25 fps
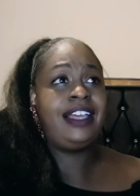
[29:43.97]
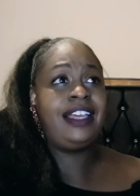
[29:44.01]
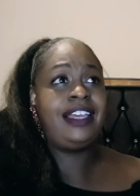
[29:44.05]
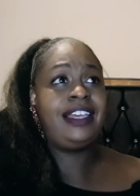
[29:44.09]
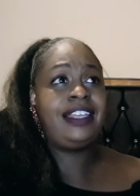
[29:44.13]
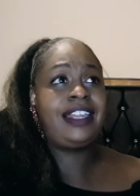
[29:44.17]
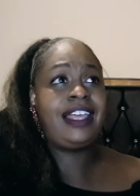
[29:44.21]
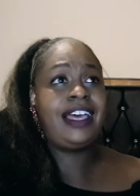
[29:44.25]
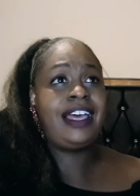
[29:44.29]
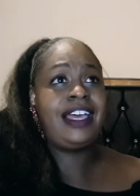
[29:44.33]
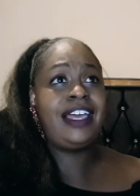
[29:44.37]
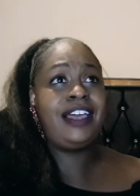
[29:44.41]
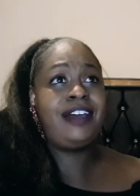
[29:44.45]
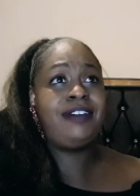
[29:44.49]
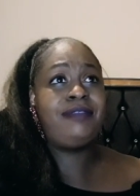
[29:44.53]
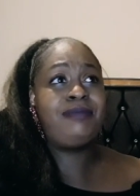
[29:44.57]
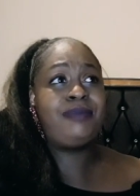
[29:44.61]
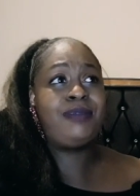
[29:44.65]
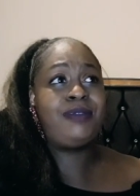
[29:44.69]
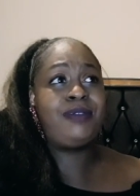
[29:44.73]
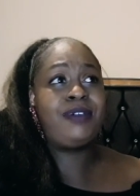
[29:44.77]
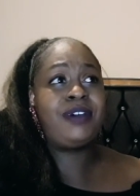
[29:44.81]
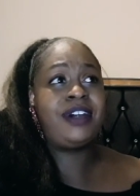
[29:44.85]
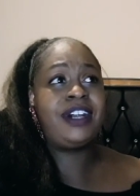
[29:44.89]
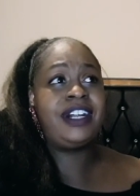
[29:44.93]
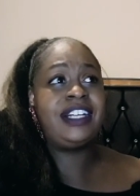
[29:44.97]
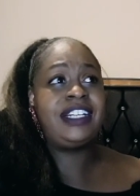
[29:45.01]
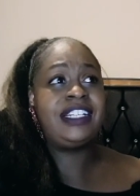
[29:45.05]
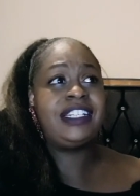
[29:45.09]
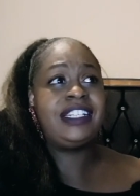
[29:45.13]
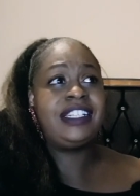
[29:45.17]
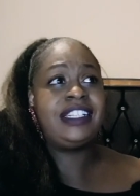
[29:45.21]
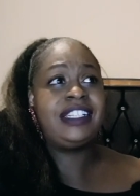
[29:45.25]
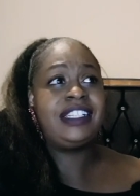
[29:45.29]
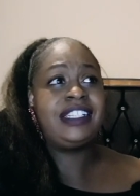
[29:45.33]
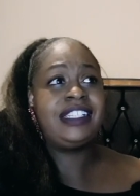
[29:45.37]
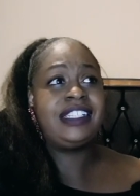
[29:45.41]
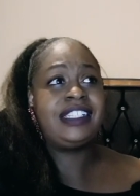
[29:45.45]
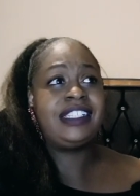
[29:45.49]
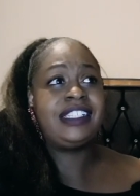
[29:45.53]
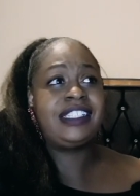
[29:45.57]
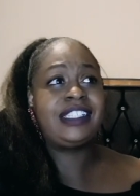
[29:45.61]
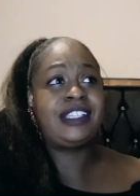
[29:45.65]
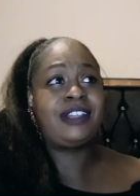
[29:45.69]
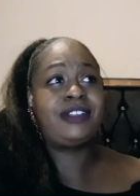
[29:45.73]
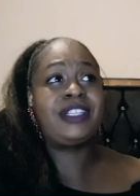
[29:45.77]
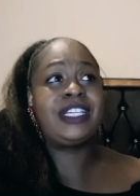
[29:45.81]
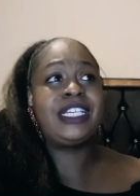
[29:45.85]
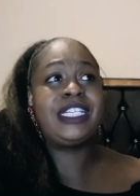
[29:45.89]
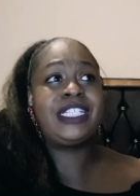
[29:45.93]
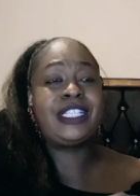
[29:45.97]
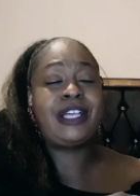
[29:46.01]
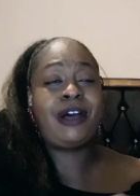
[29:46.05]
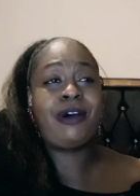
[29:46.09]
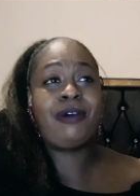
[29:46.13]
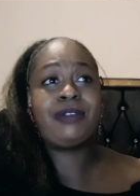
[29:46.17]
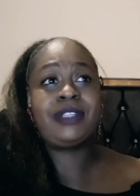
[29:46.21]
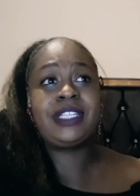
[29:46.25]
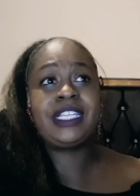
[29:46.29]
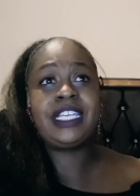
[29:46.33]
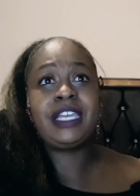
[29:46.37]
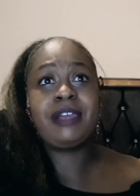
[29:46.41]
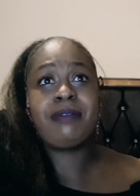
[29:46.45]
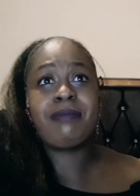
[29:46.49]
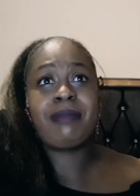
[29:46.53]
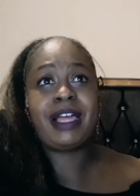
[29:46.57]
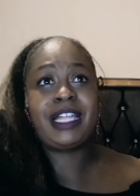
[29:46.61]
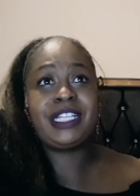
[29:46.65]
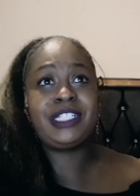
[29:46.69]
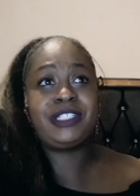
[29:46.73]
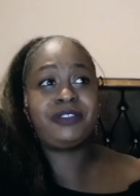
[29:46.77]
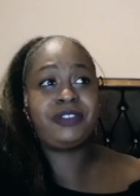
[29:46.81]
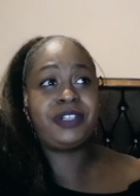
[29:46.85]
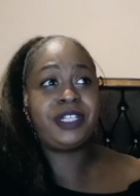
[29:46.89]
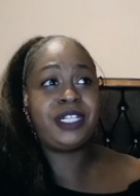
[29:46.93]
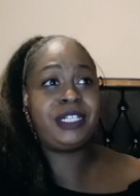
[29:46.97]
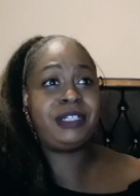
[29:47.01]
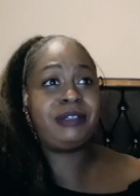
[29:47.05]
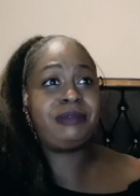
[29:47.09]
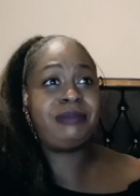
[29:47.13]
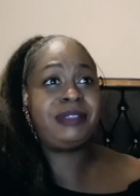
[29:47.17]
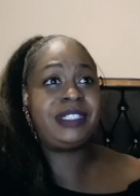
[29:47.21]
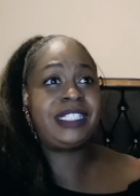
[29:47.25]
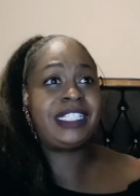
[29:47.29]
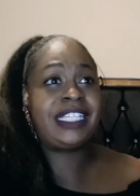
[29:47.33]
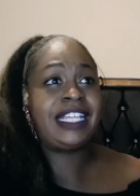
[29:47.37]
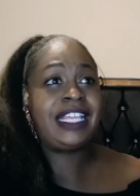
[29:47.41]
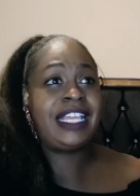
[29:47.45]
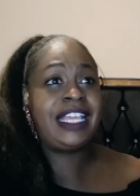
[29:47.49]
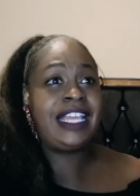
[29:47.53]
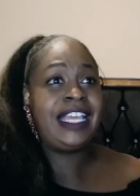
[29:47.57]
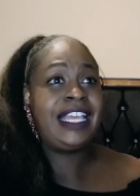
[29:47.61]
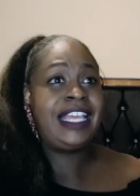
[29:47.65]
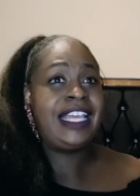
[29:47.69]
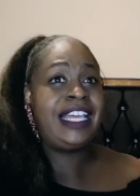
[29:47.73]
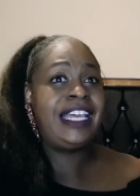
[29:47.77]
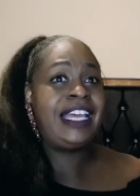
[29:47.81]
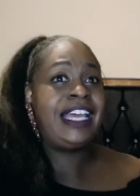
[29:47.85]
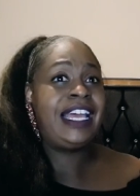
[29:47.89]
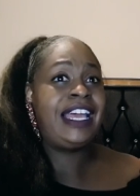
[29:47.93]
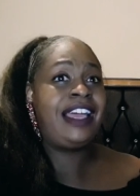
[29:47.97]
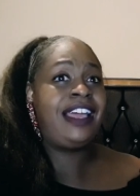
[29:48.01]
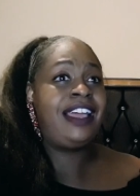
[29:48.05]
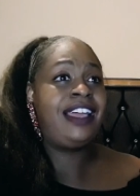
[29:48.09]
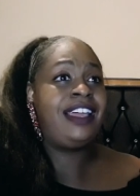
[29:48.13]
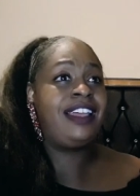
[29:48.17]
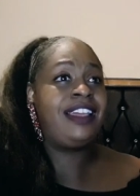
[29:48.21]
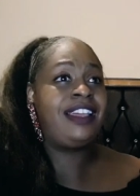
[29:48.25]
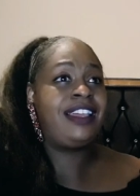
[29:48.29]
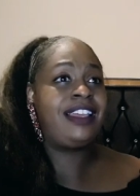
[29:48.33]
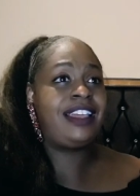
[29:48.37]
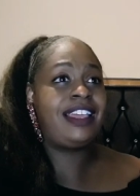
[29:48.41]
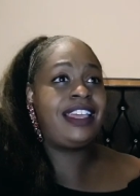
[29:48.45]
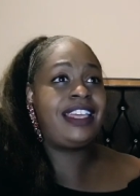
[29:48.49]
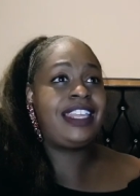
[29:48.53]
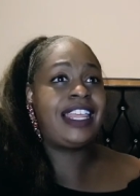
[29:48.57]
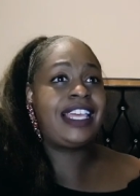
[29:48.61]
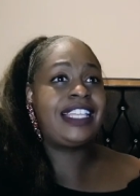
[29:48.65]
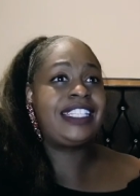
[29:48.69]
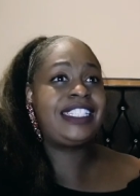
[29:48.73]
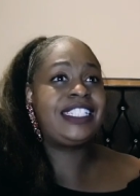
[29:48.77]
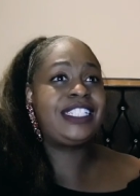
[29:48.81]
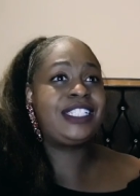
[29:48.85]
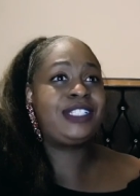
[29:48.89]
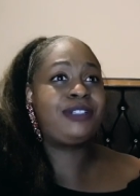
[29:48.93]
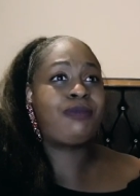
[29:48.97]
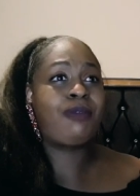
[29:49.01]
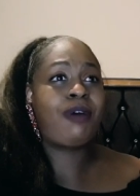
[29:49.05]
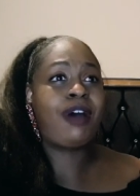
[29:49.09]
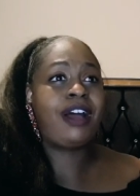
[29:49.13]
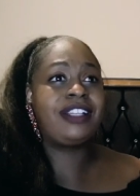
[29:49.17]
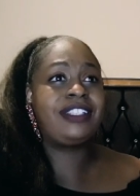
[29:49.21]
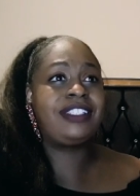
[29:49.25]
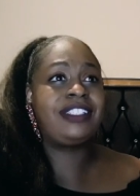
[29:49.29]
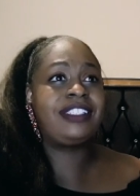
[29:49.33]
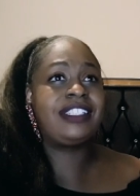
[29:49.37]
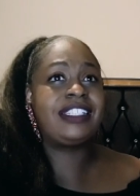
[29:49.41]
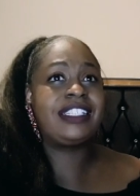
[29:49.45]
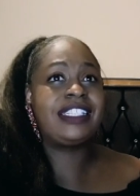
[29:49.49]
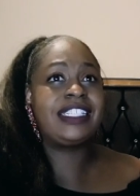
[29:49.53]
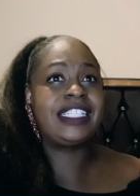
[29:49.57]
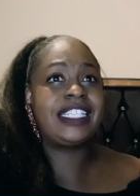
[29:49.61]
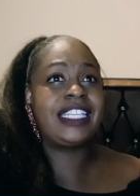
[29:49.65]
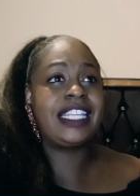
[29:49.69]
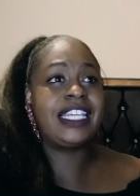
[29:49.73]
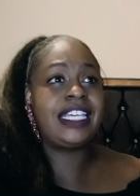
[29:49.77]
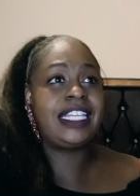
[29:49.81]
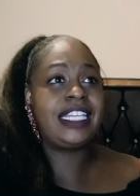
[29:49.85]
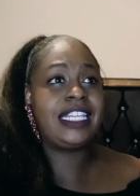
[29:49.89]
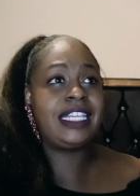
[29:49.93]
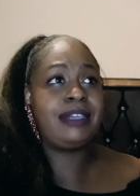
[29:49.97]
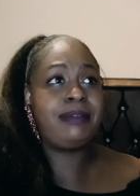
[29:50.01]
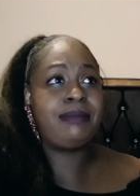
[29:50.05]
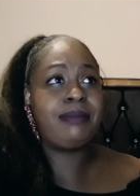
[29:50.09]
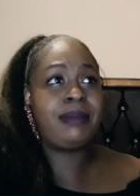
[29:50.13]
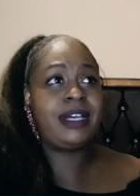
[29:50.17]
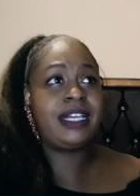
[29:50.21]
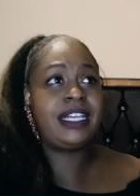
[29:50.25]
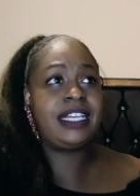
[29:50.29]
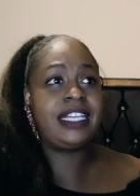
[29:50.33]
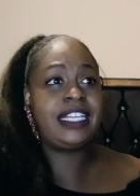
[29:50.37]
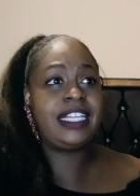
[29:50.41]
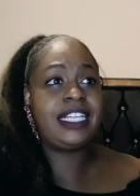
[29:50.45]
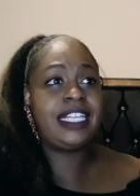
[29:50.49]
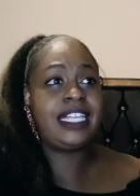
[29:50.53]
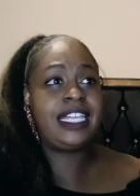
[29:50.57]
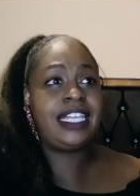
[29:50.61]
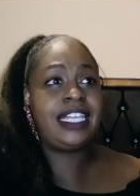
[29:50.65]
And I have more. So there's Only in My Dreams. And I just watched this lady, but...